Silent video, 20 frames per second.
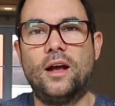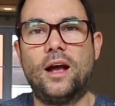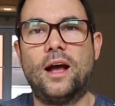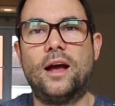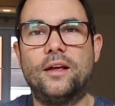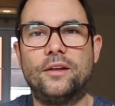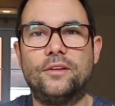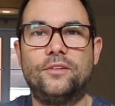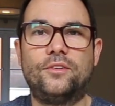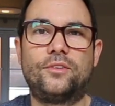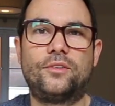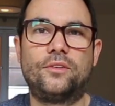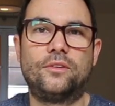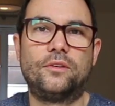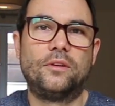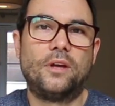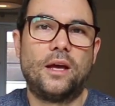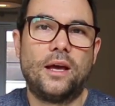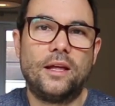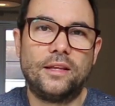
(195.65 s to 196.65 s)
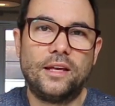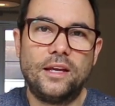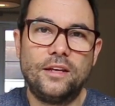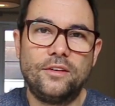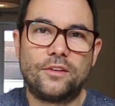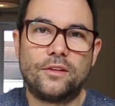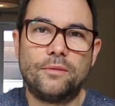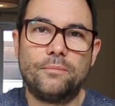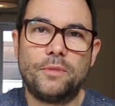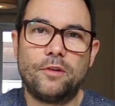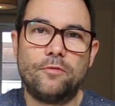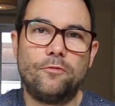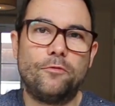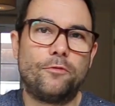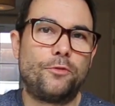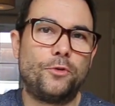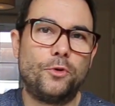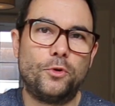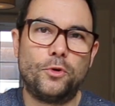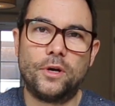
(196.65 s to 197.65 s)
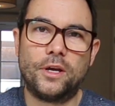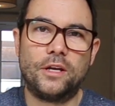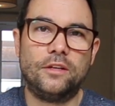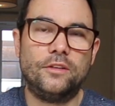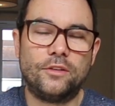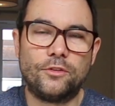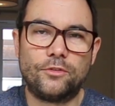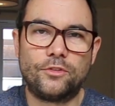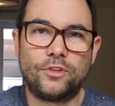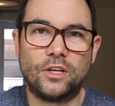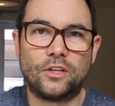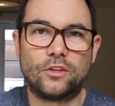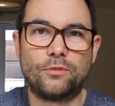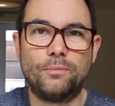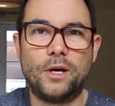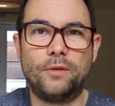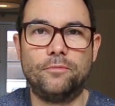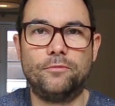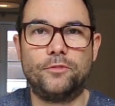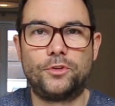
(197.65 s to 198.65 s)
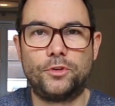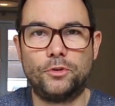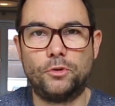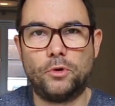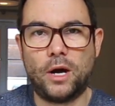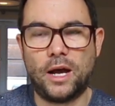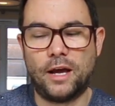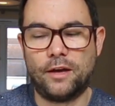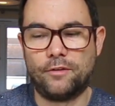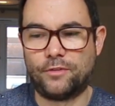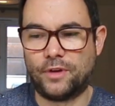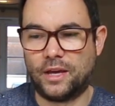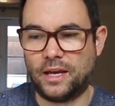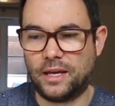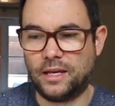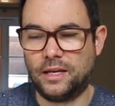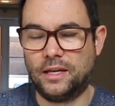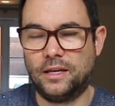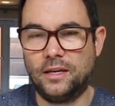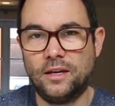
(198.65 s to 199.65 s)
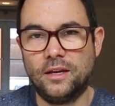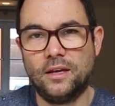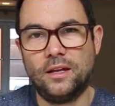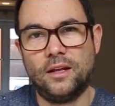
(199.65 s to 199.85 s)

And at the end of the month or end of 6 months, you'll have a